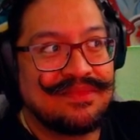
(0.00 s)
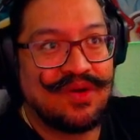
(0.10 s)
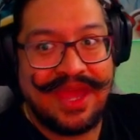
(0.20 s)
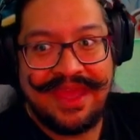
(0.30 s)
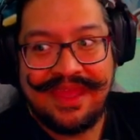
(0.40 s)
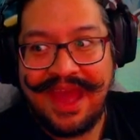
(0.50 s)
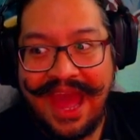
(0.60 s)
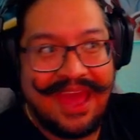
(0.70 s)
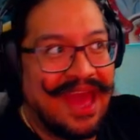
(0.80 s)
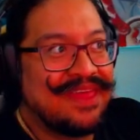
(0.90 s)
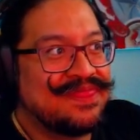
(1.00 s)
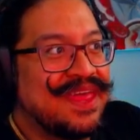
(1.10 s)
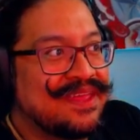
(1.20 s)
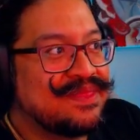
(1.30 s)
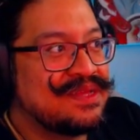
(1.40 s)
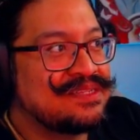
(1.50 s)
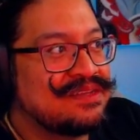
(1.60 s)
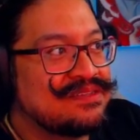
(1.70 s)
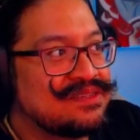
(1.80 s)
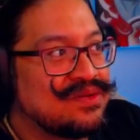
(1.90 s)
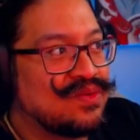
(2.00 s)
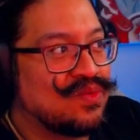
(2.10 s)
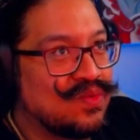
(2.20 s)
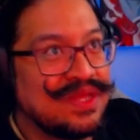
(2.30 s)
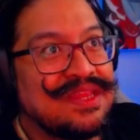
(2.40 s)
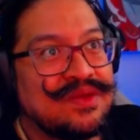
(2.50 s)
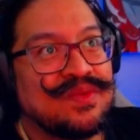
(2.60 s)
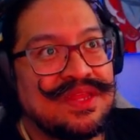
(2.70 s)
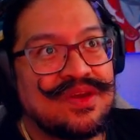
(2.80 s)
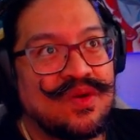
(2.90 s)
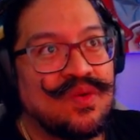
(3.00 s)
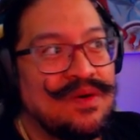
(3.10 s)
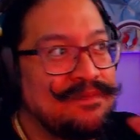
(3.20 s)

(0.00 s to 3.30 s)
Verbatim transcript: Okay. I, I think this is really, really cool.